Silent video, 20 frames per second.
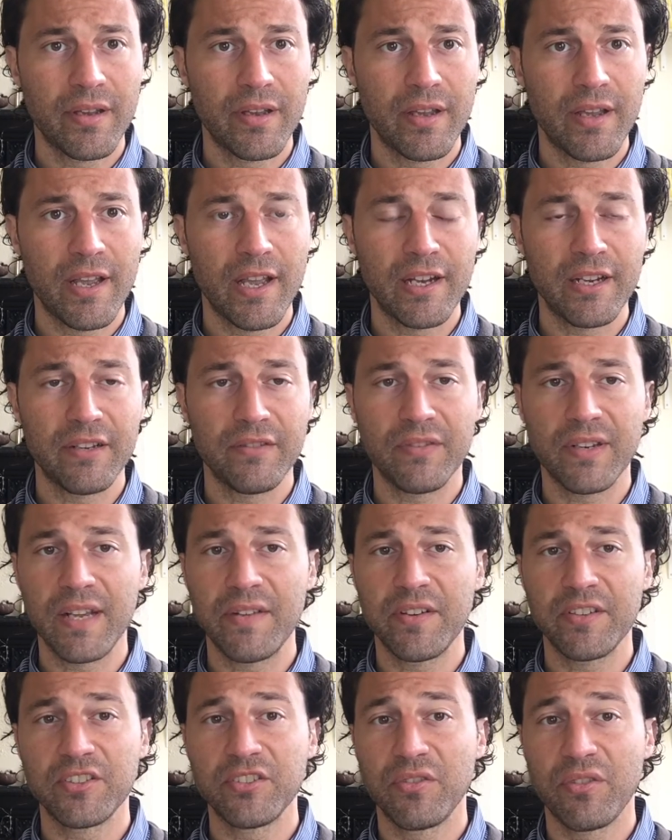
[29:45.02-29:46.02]
And if life
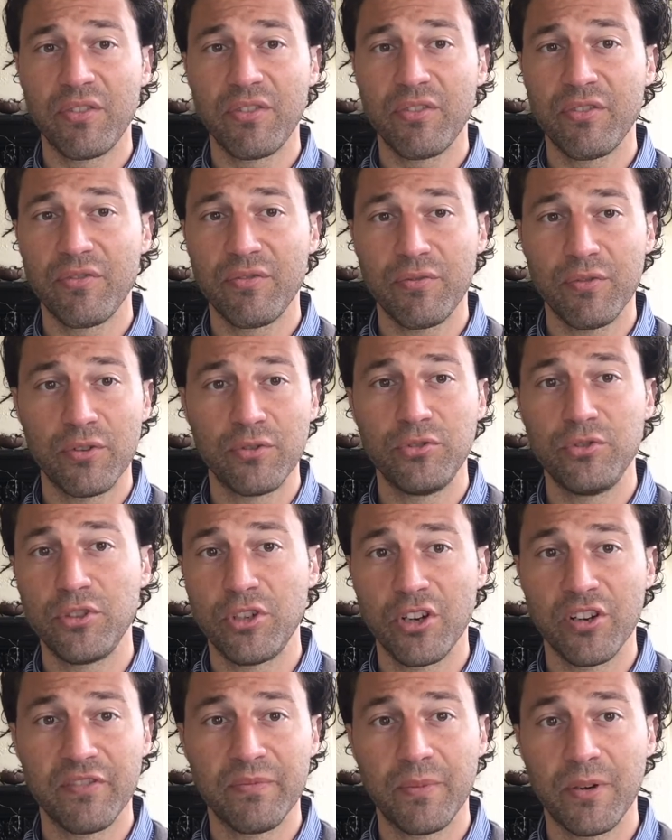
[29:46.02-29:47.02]
hasn't thrown you
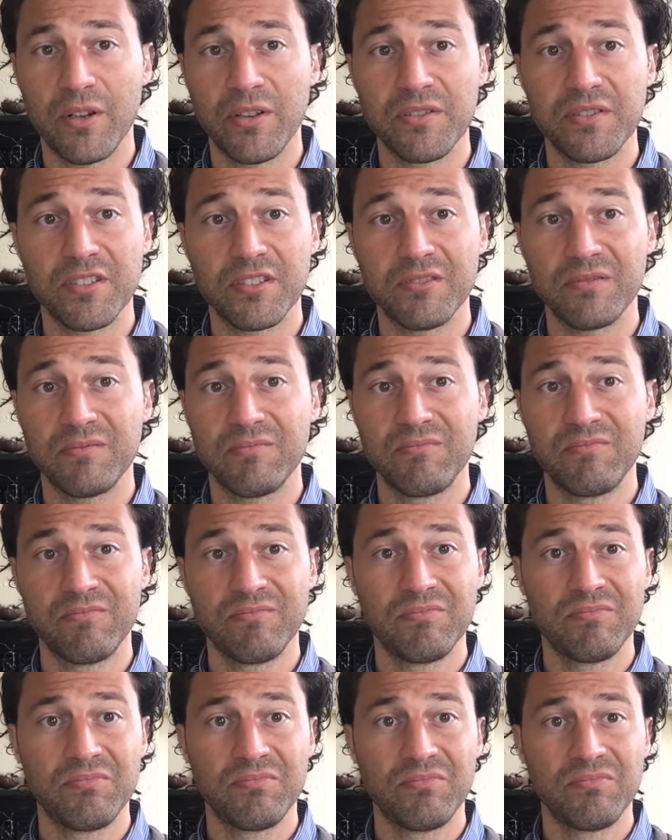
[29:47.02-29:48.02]
curveballs that
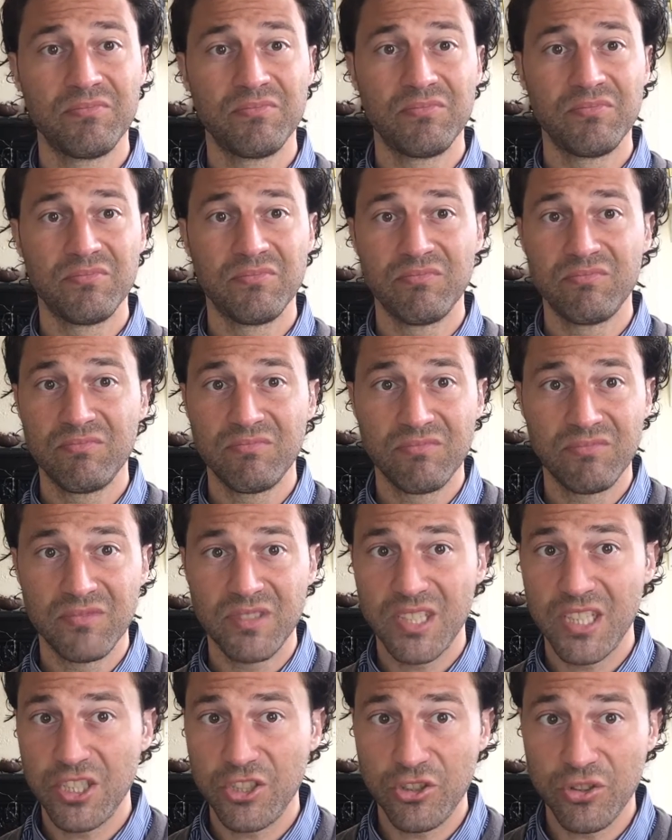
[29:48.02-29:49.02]

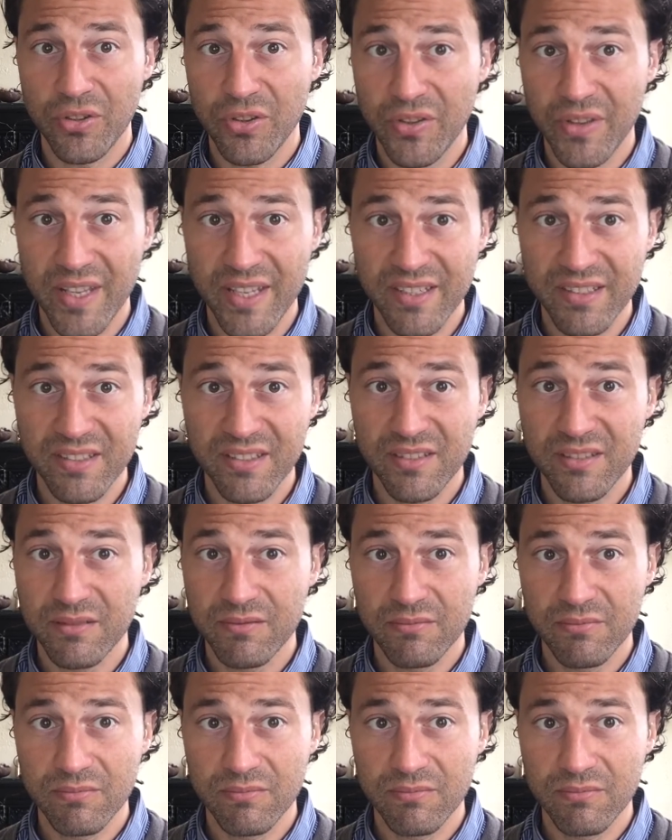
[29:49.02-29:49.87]
teach you that that is